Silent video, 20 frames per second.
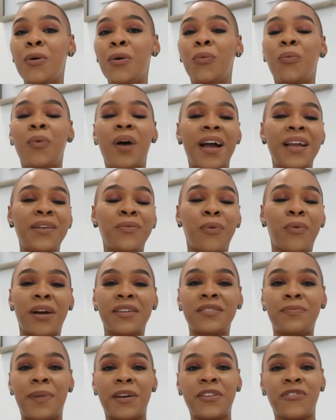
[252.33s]
one
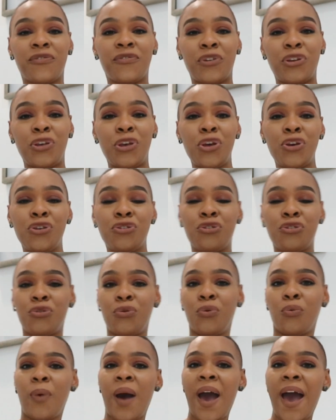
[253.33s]
works best for you, should
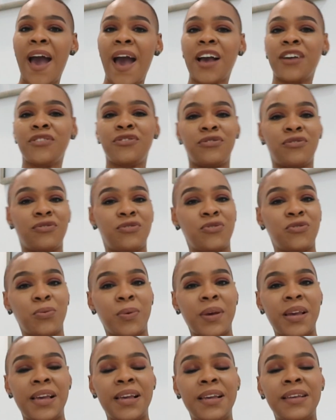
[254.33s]
you wax, should you
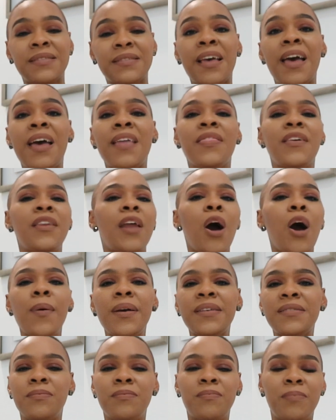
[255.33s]
tweeze, then
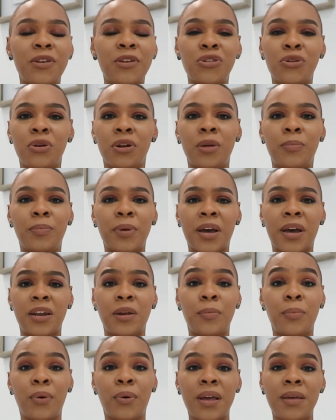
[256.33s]
always be sure to book
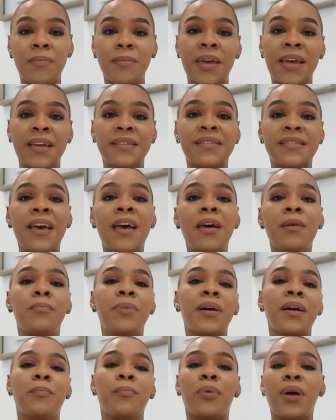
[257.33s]
an appointment,
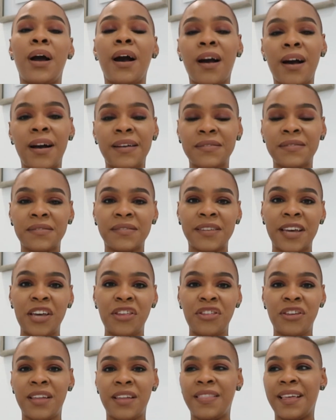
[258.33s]
book a brow
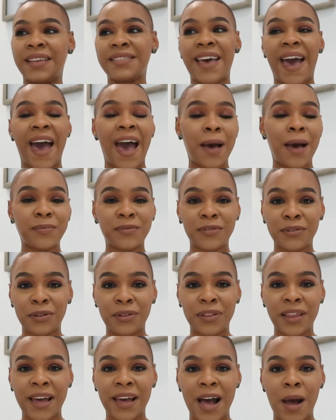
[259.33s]
consultation. That's
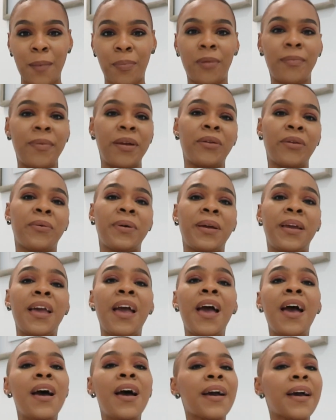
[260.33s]
absolutely complimentary.
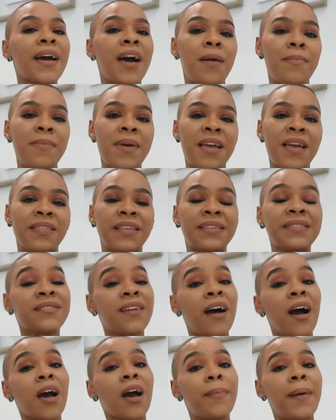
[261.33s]
Come in, let's
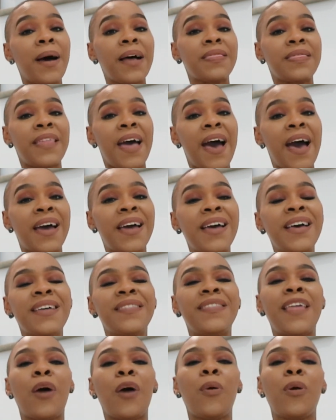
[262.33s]
talk about
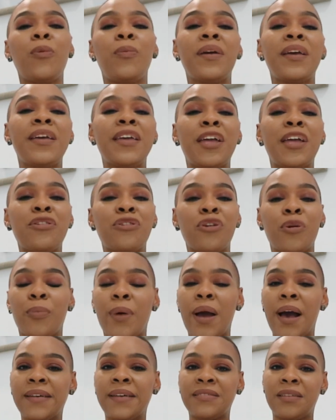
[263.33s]
that. That way we can get your
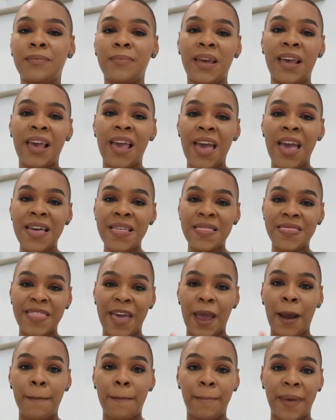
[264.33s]
brows to be
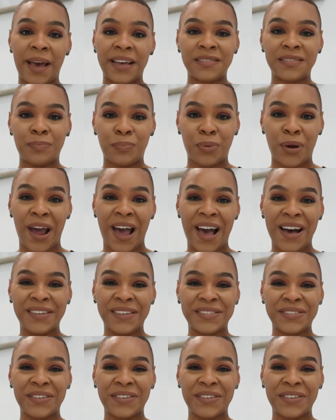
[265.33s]
their best brows,